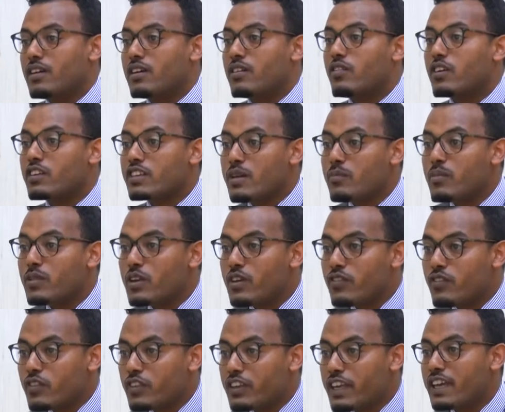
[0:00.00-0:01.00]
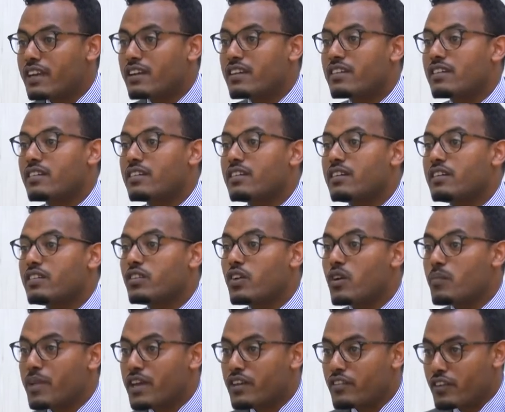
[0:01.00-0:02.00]
For example, if you take
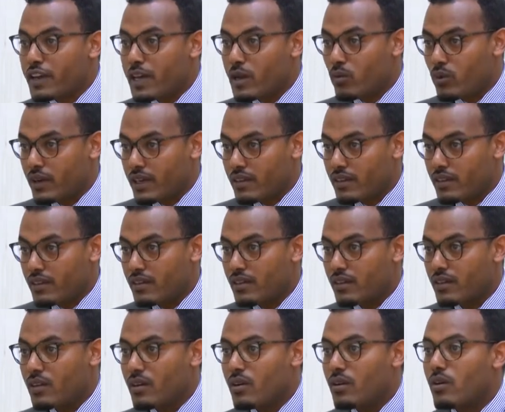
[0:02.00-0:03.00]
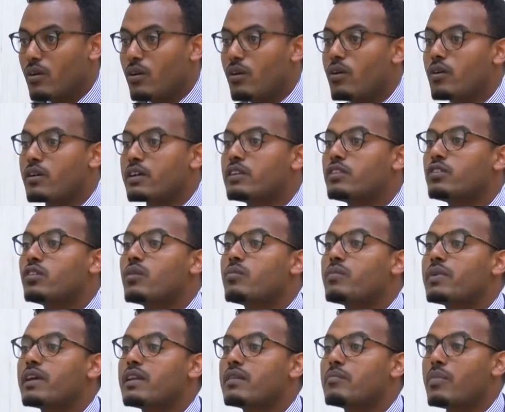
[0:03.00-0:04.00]
Ethiopian Railway or
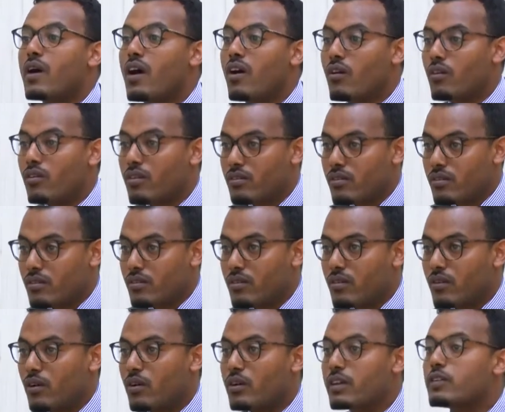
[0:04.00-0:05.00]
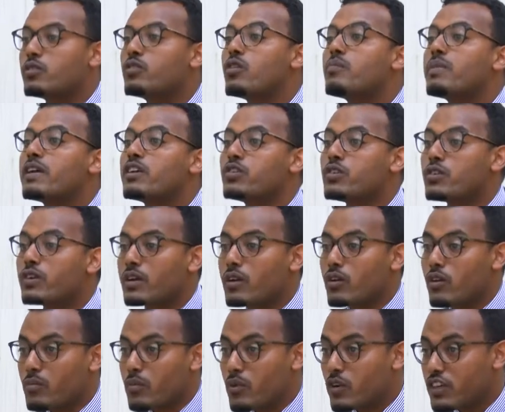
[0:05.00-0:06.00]
Ethiopian Power or Ethiopian Sugar
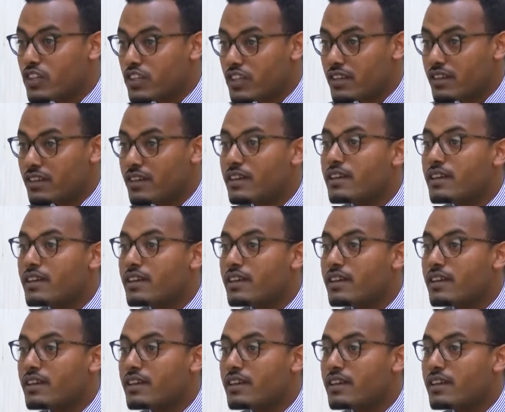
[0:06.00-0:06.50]
Corporation,